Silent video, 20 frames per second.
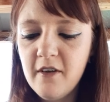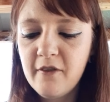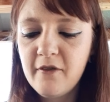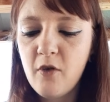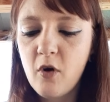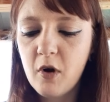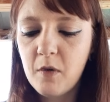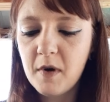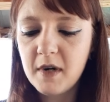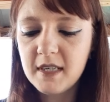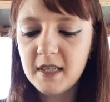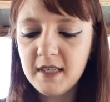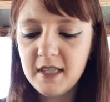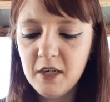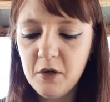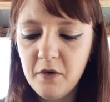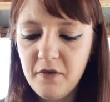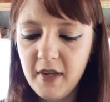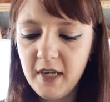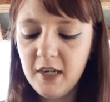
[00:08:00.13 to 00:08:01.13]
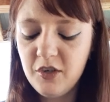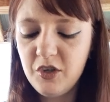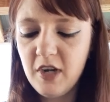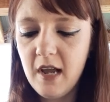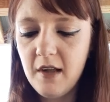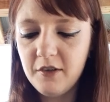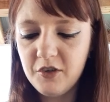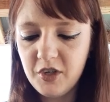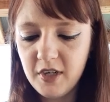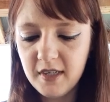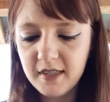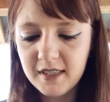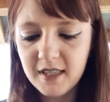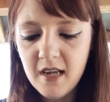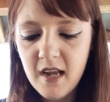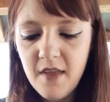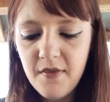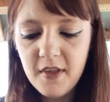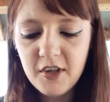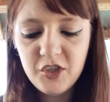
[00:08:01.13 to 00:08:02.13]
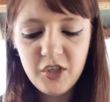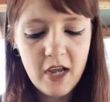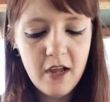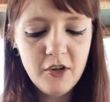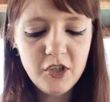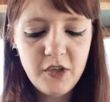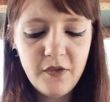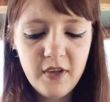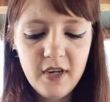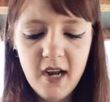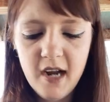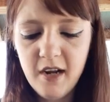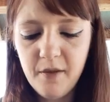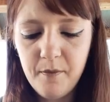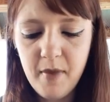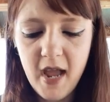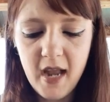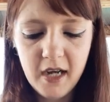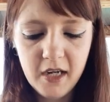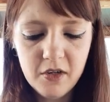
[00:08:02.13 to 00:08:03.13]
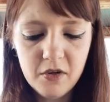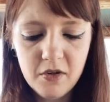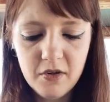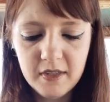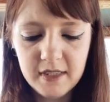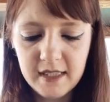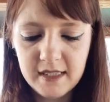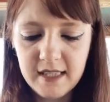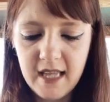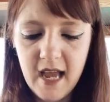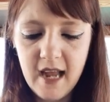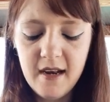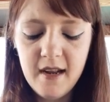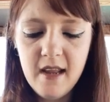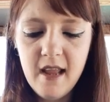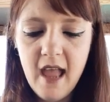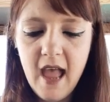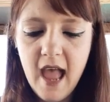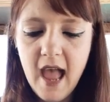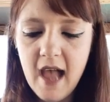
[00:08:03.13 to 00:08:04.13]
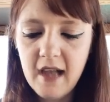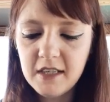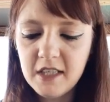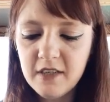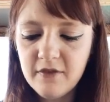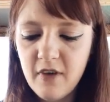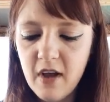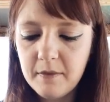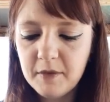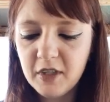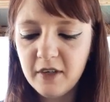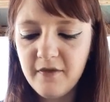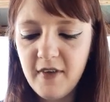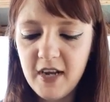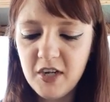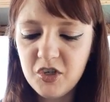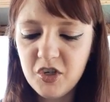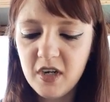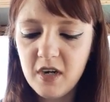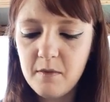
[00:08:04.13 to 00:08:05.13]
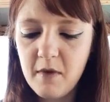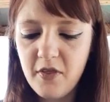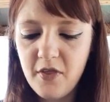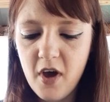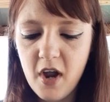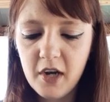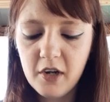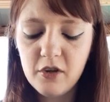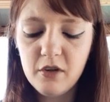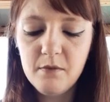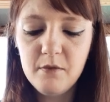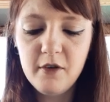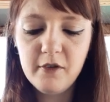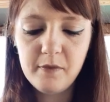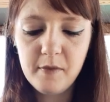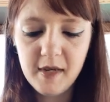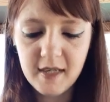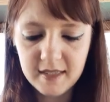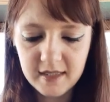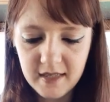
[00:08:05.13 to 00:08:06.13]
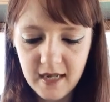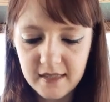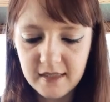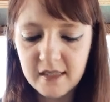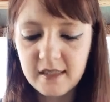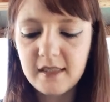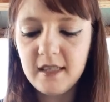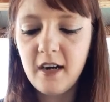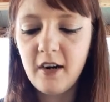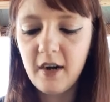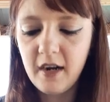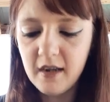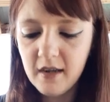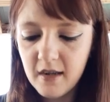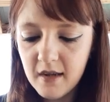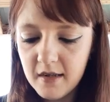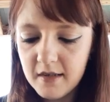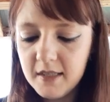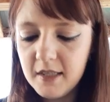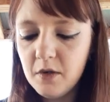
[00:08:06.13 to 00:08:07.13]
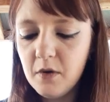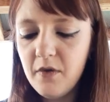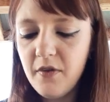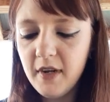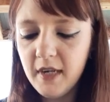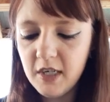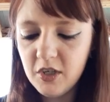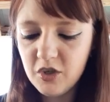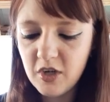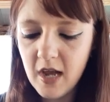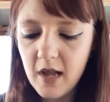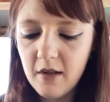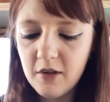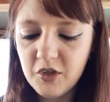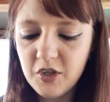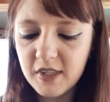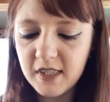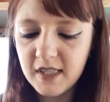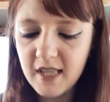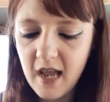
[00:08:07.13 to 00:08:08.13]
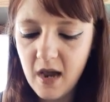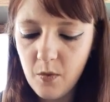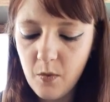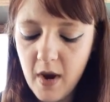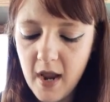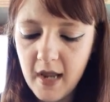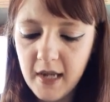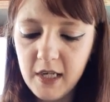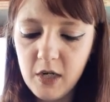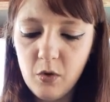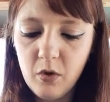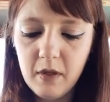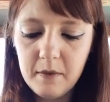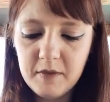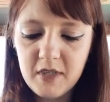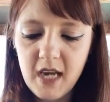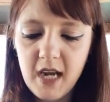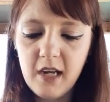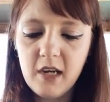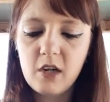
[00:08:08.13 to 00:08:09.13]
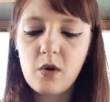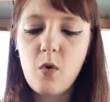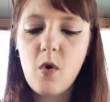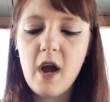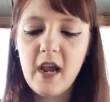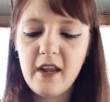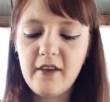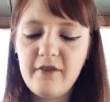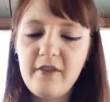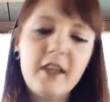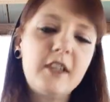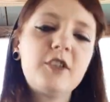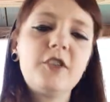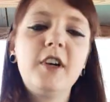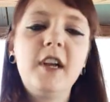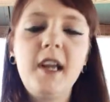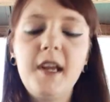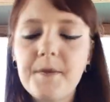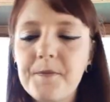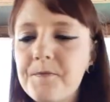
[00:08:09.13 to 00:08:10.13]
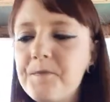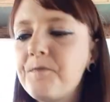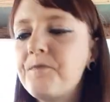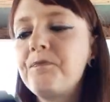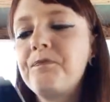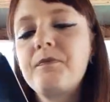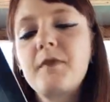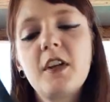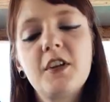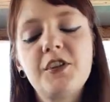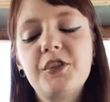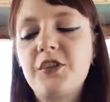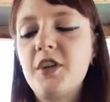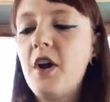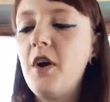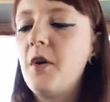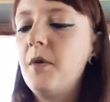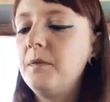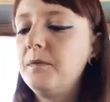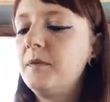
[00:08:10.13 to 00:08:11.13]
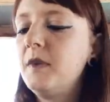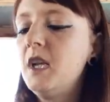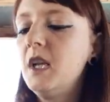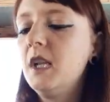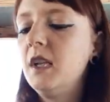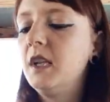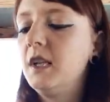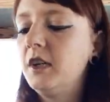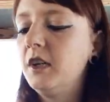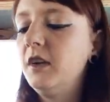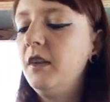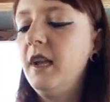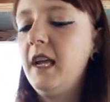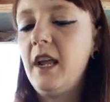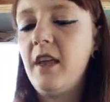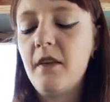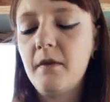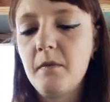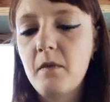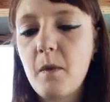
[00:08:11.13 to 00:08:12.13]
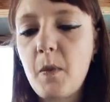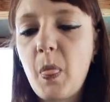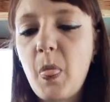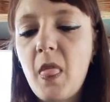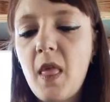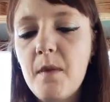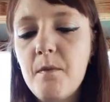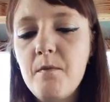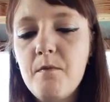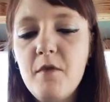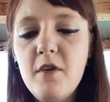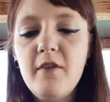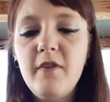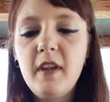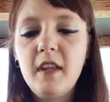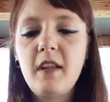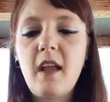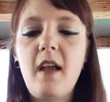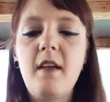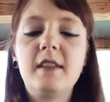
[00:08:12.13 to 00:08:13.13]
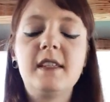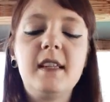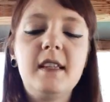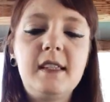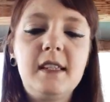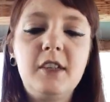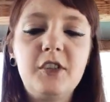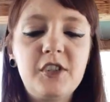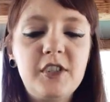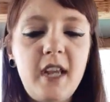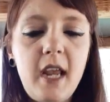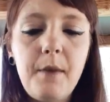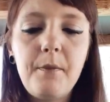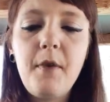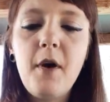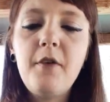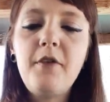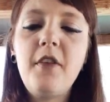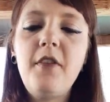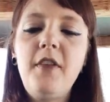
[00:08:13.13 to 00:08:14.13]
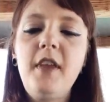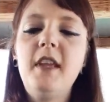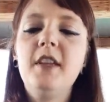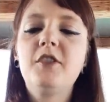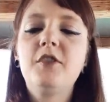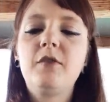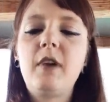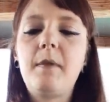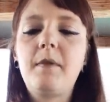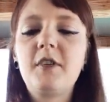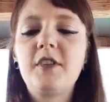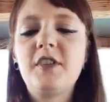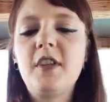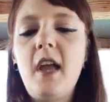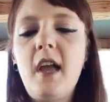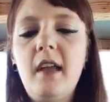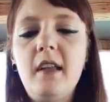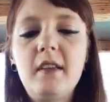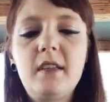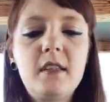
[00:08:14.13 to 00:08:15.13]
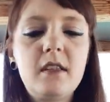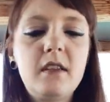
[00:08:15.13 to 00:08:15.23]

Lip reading: forward to deal with any challenges. The challenge of the Knight of Pentacles is that active observation and methodical movement is necessary. Deal with any challenges in that way, and you will obtain a quiet victory. So, literally, moving, since they're saying both of these represent